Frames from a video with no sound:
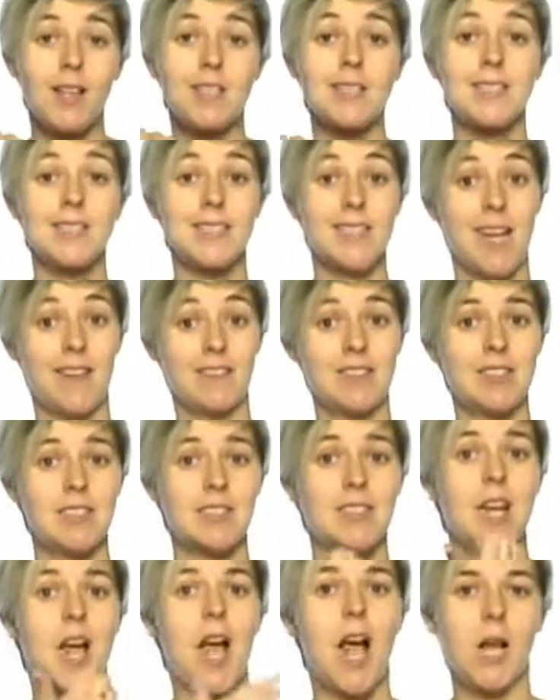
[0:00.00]
The other
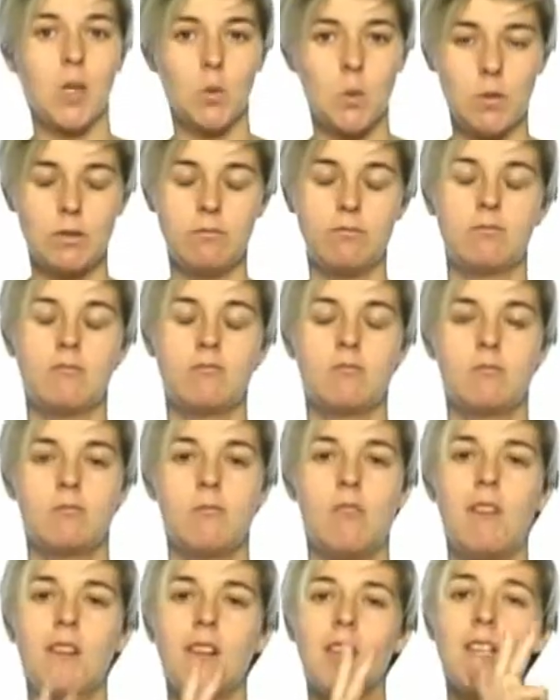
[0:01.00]
political issue
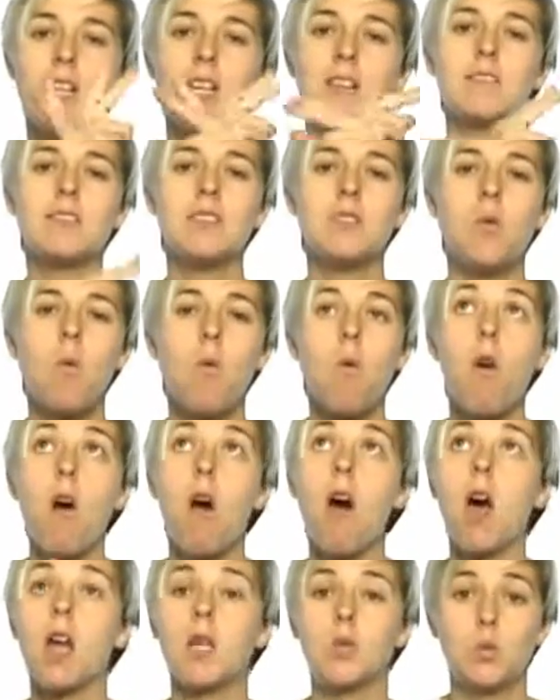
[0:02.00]
is the service
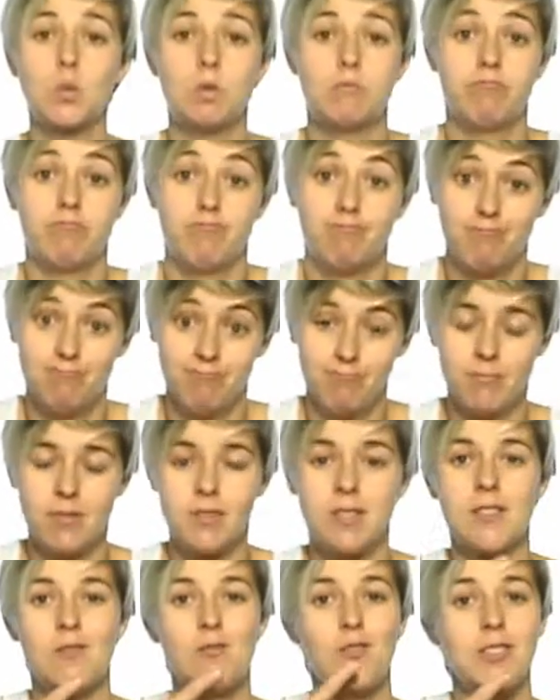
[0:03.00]
free of charge.
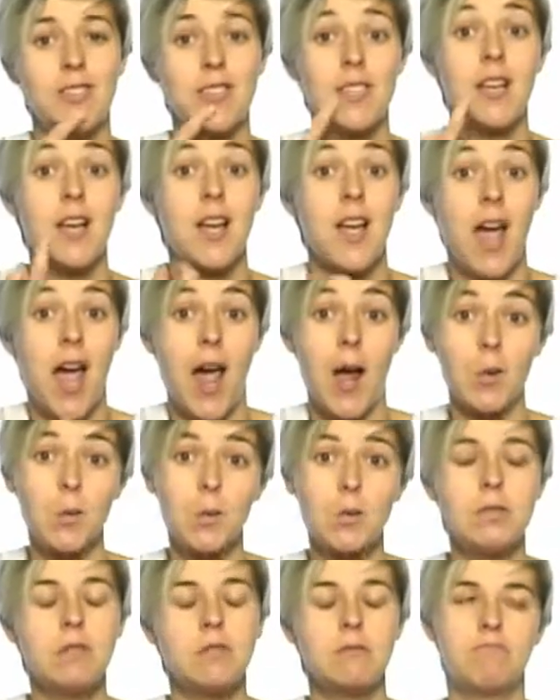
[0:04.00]
But what do we mean by free
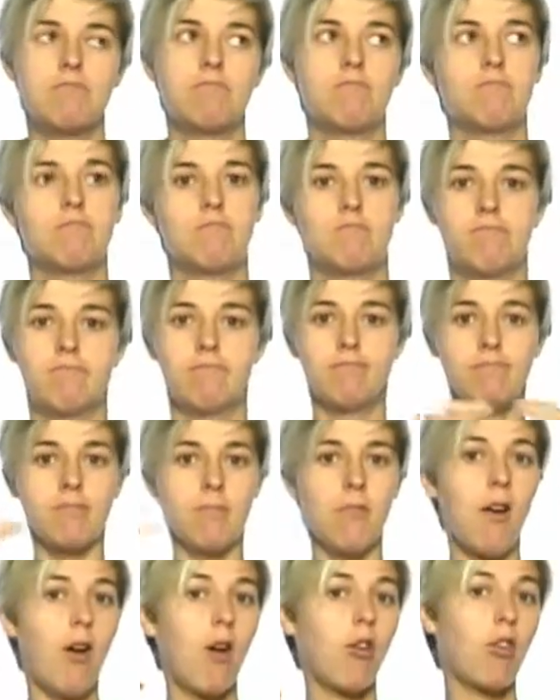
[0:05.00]
of charge? We
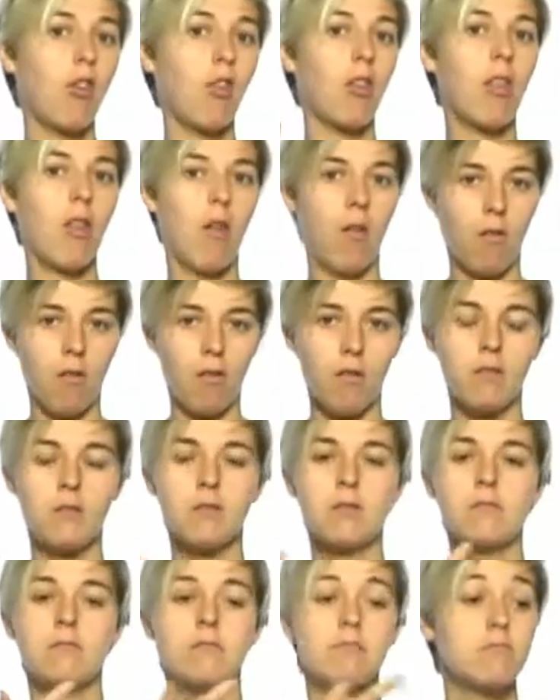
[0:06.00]
want to have the same
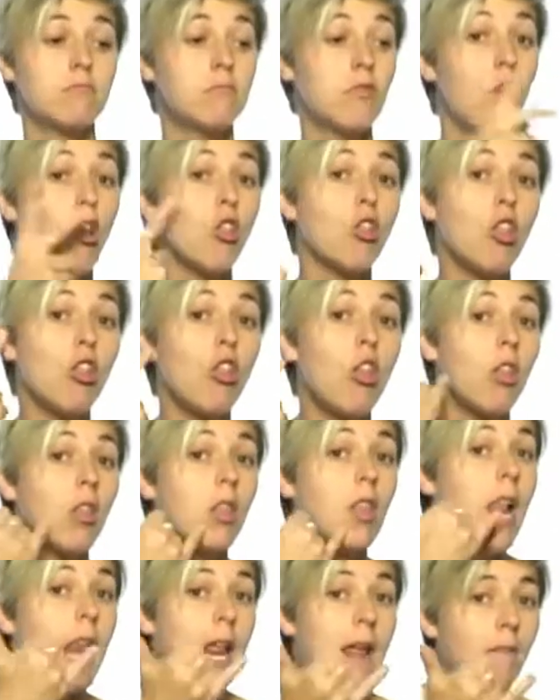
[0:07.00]
telephony services
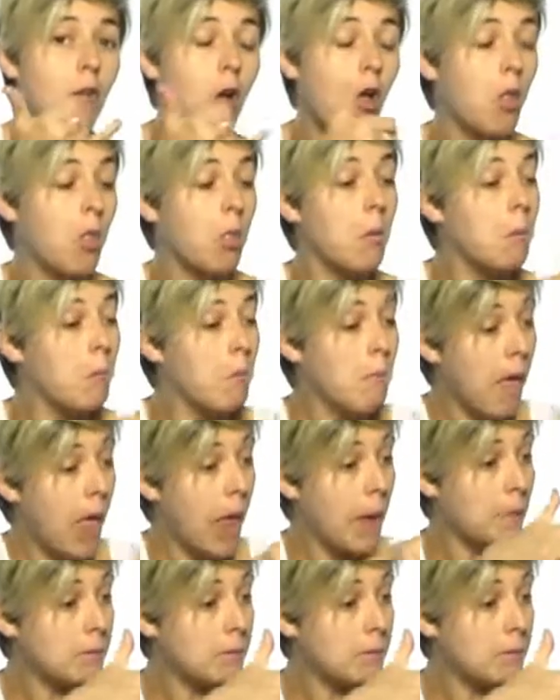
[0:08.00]
as for hearing people.